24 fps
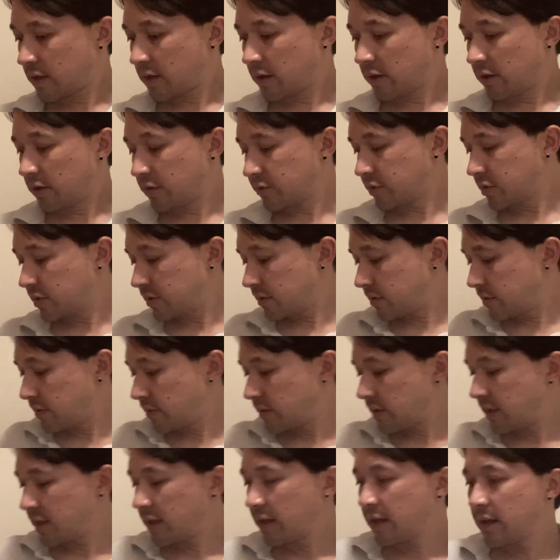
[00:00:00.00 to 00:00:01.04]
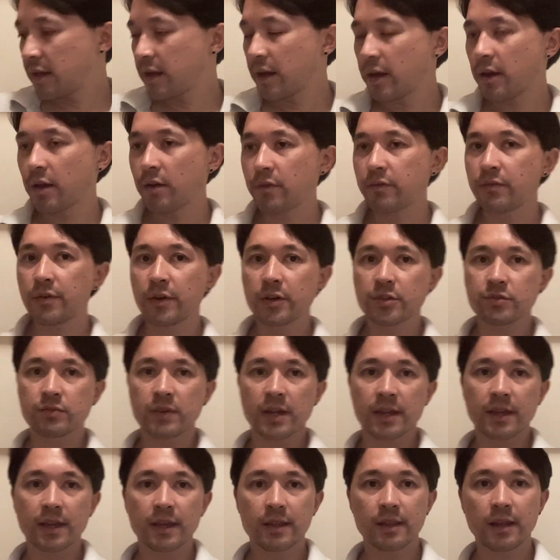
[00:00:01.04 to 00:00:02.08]
Onto the first
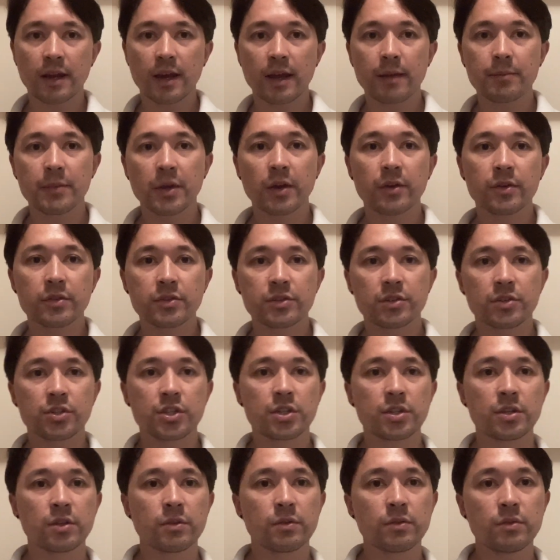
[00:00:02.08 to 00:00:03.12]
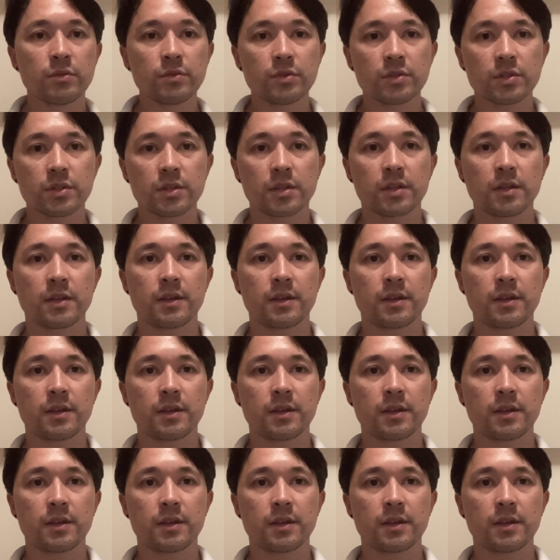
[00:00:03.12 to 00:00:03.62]
racket that I'm going to choose.